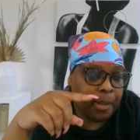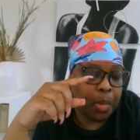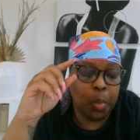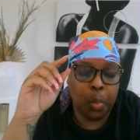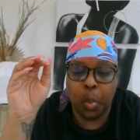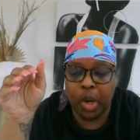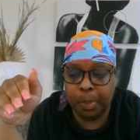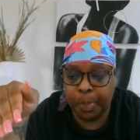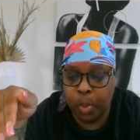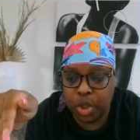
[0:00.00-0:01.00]

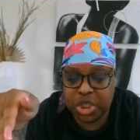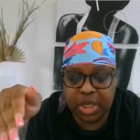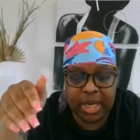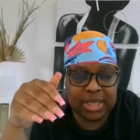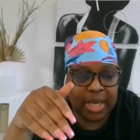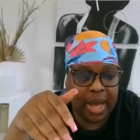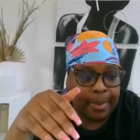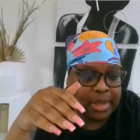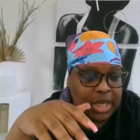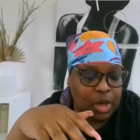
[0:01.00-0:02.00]
what Porsha and
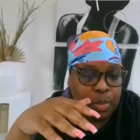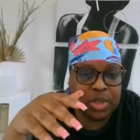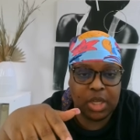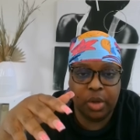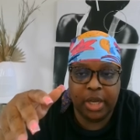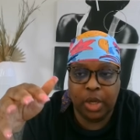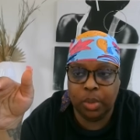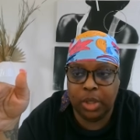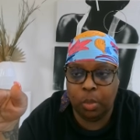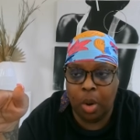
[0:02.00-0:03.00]
Simon did was still
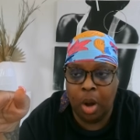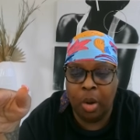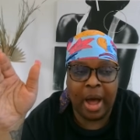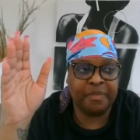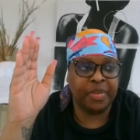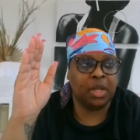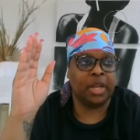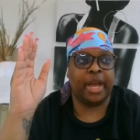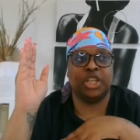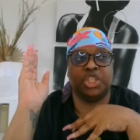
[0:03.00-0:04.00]
equally wrong. I feel
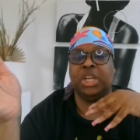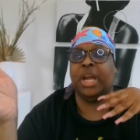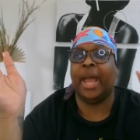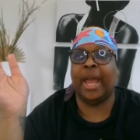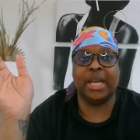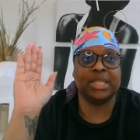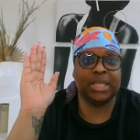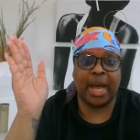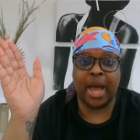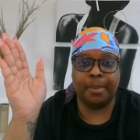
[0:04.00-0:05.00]
like she and
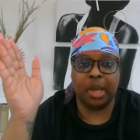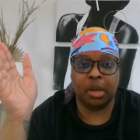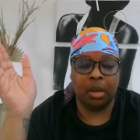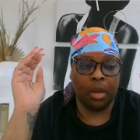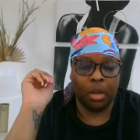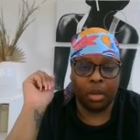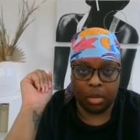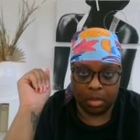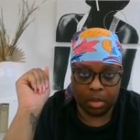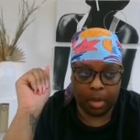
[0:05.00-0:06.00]
Simon
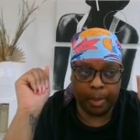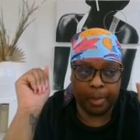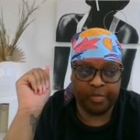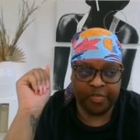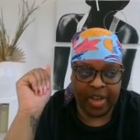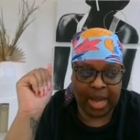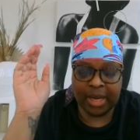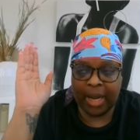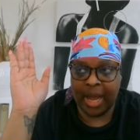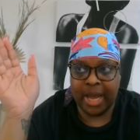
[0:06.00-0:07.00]

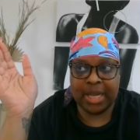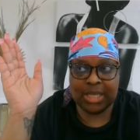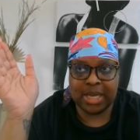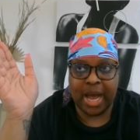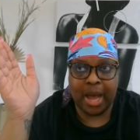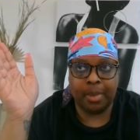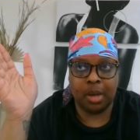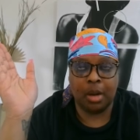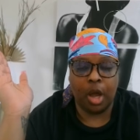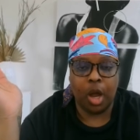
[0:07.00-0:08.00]
Falynn and
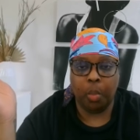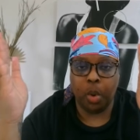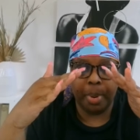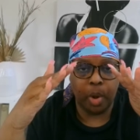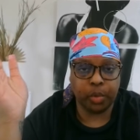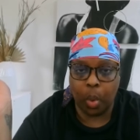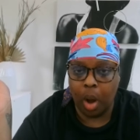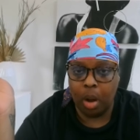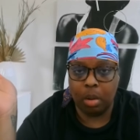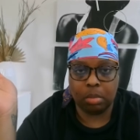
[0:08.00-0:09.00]
Simon were both
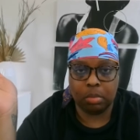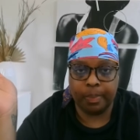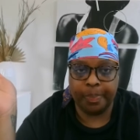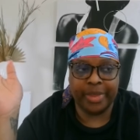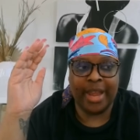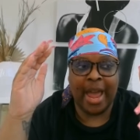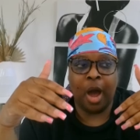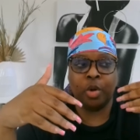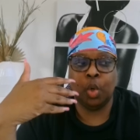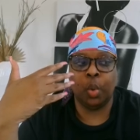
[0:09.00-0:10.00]
wrong.
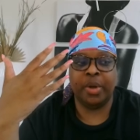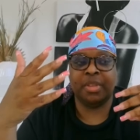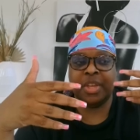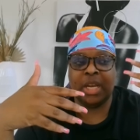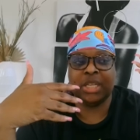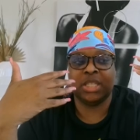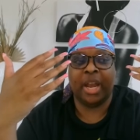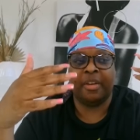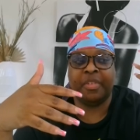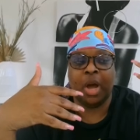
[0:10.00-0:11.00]
Now, knowing the things that
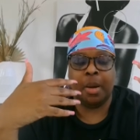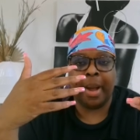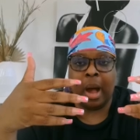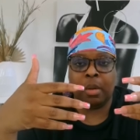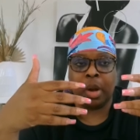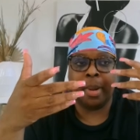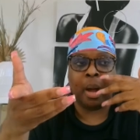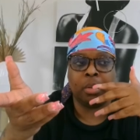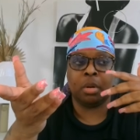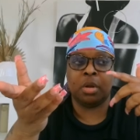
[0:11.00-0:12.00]
have come out
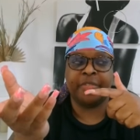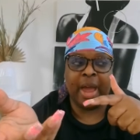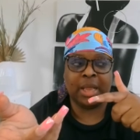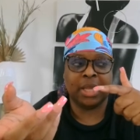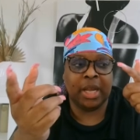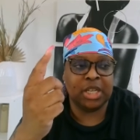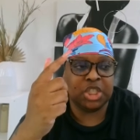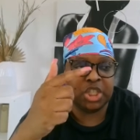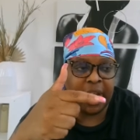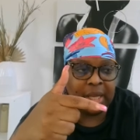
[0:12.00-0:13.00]
about Falynn and
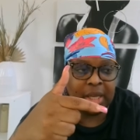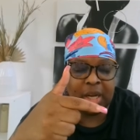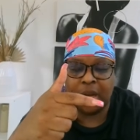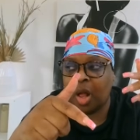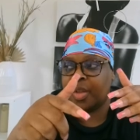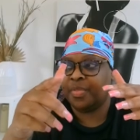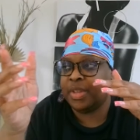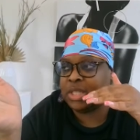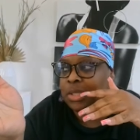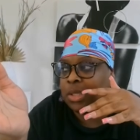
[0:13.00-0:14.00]
Jaylan and all of
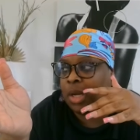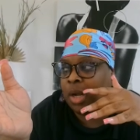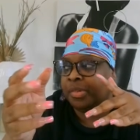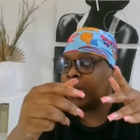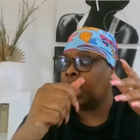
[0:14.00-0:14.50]
this stuff,